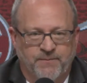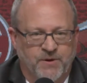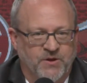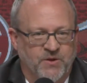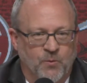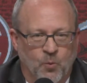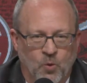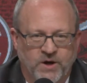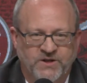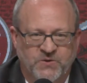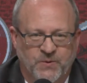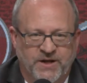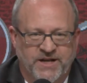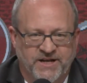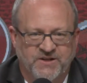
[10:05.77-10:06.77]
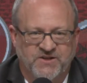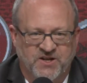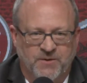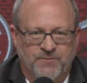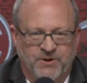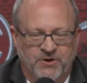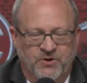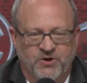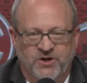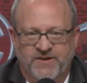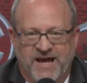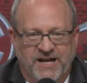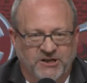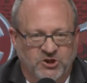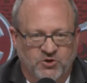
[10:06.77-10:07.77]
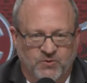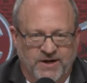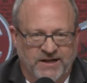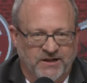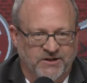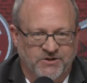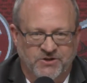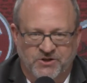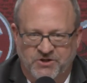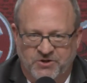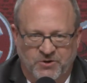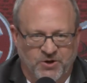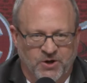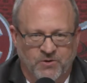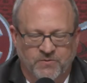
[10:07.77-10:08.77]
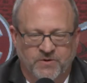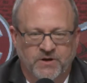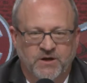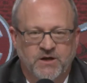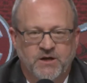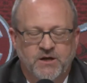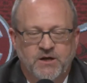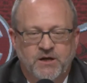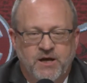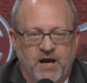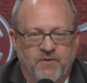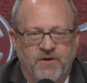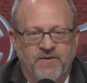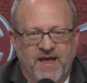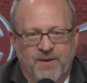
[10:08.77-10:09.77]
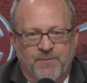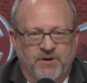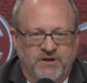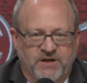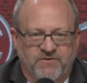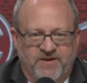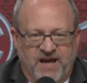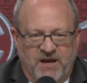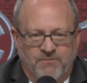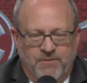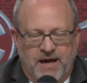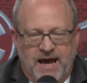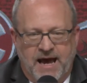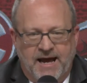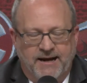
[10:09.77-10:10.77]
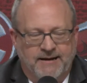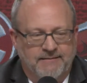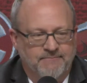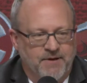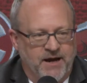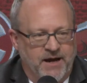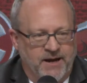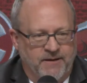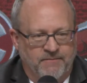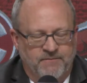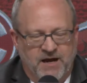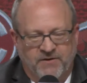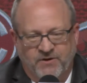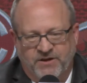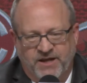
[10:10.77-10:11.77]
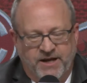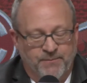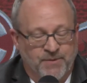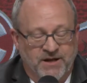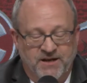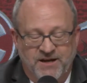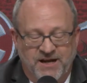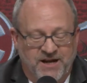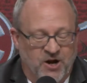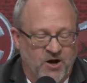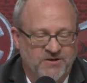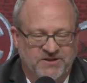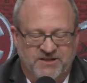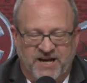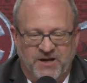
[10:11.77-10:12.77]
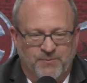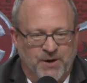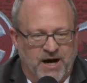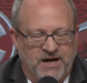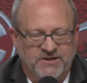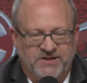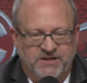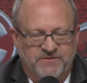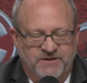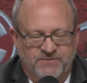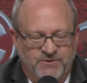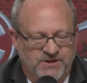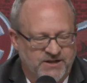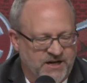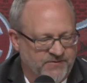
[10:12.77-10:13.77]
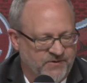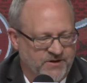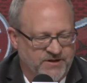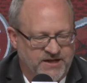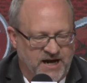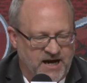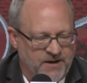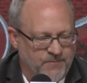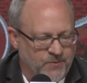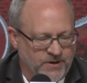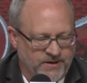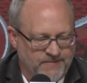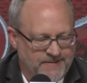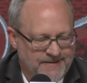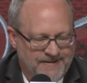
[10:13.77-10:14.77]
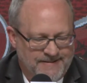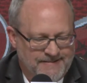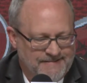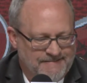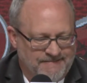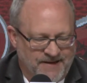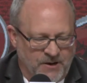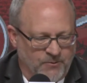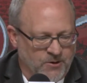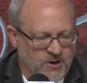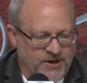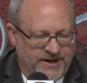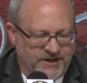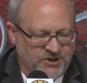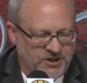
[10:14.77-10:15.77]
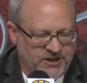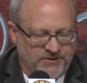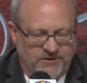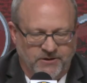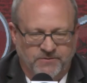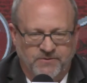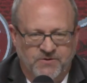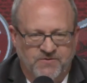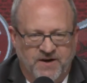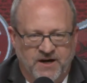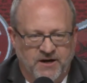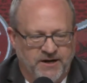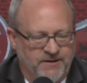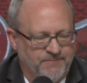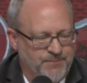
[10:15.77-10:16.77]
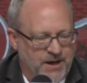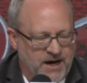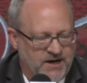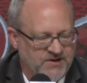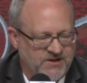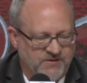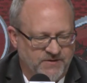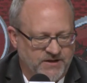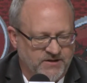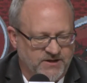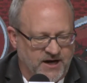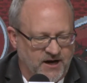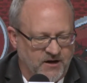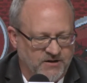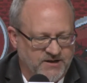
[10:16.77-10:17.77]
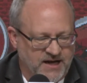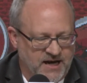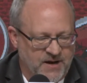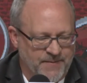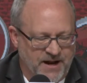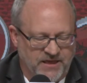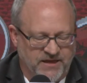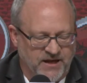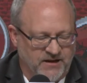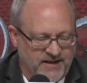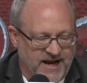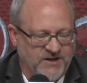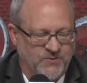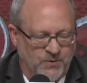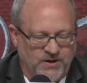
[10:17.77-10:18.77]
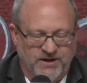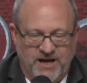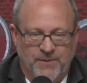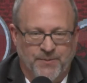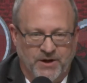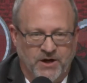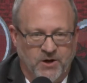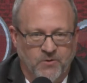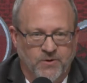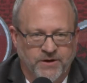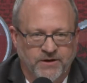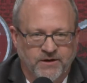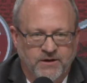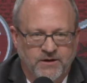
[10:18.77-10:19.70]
But once we did something good, that adrenaline just took over. And then that belief came back and everything. But it all stayed positive. It was never a time when they were on each other. It was very positive the entire time, and I think that's what kept it going.